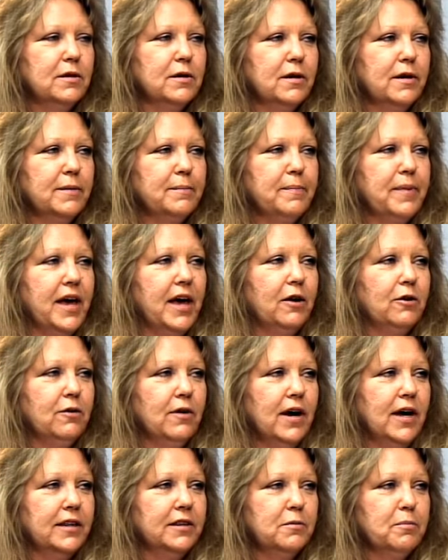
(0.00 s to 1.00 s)
uh,
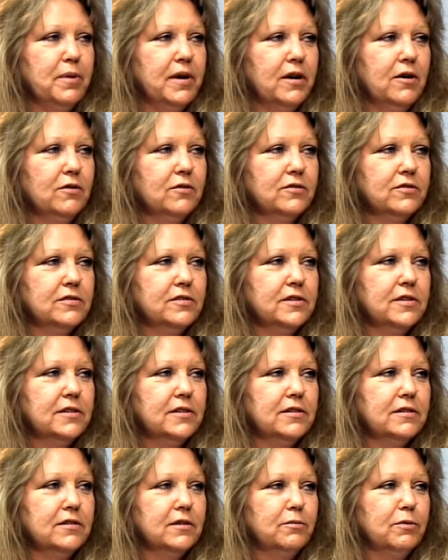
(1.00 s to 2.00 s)
battle at the bells,
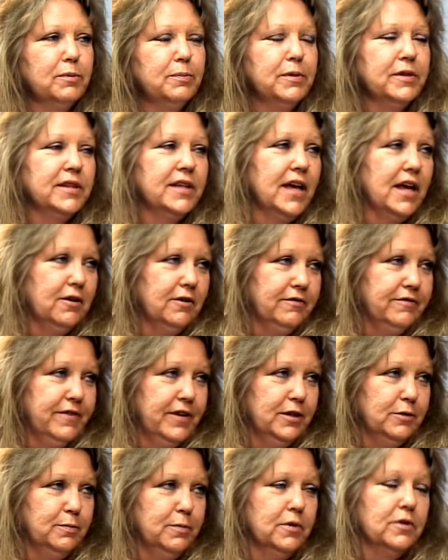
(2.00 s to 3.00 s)
and so we put that on
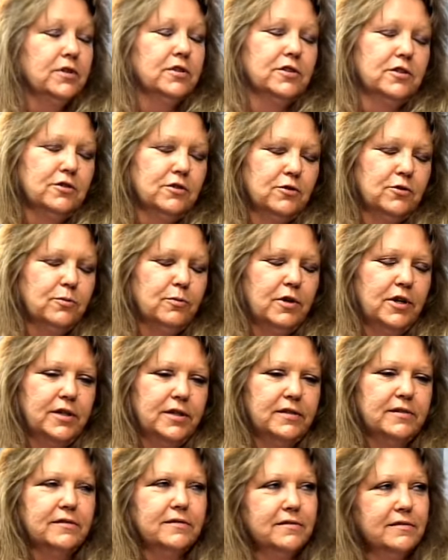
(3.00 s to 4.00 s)
Facebook, and the girls
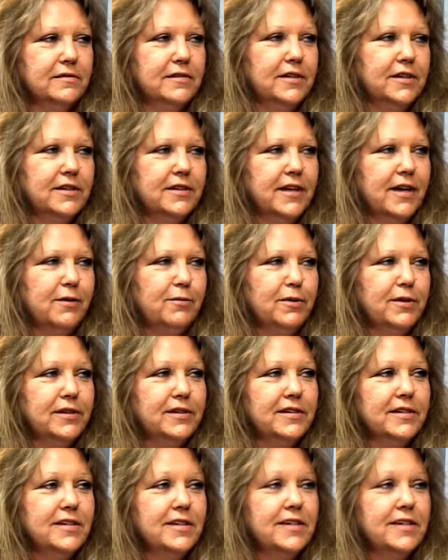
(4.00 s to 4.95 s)
won. Yeah, that one